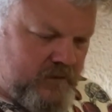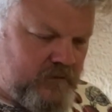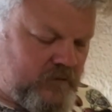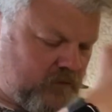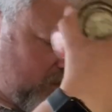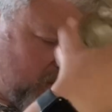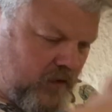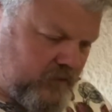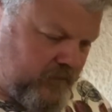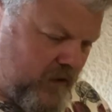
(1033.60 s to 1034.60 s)
Some
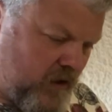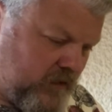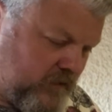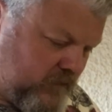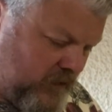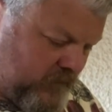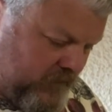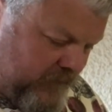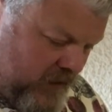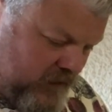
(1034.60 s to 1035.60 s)
gloss varnish, loads
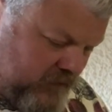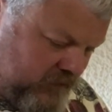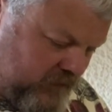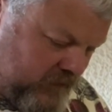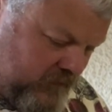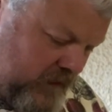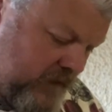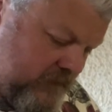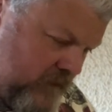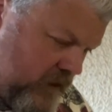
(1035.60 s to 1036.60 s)
of varnish, so I
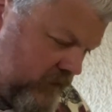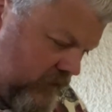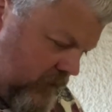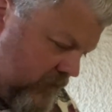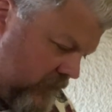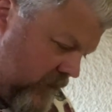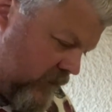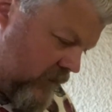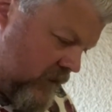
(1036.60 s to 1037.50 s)
can varnish it when it's finished.